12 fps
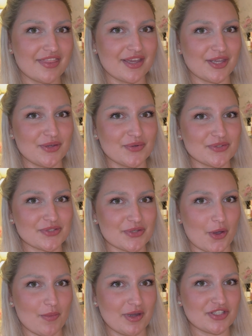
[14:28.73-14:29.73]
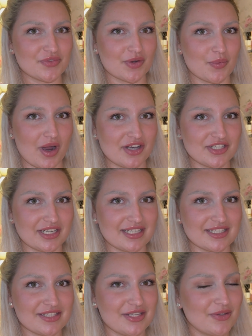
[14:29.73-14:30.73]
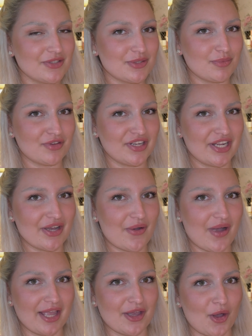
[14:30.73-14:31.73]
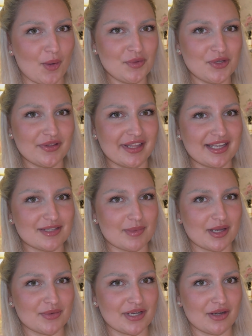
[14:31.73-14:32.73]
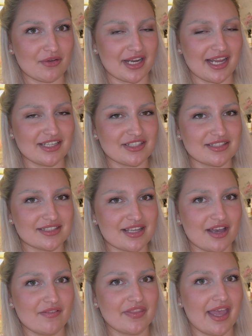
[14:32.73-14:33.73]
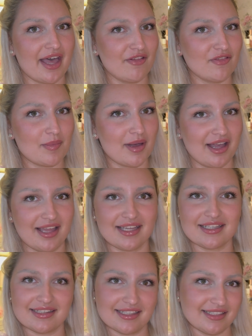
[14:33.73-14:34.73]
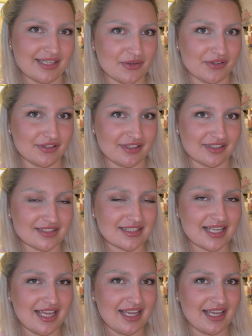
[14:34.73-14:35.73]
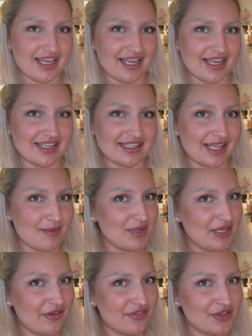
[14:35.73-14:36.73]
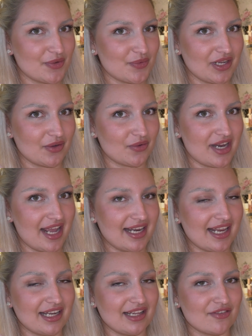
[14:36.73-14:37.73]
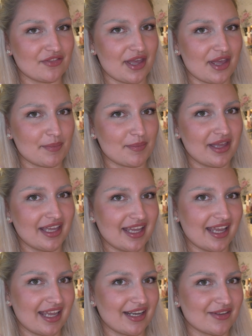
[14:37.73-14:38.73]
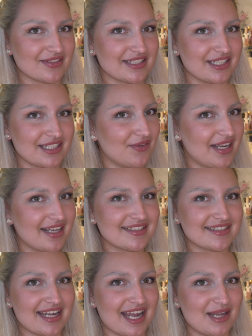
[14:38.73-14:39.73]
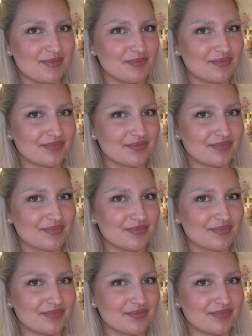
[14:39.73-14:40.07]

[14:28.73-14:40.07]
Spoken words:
Thank you so much for watching this YouTube video. I hope you liked my recreations of the Elphaba and Glinda looks, and let me know if you recreate any of them, and I'll see you next time.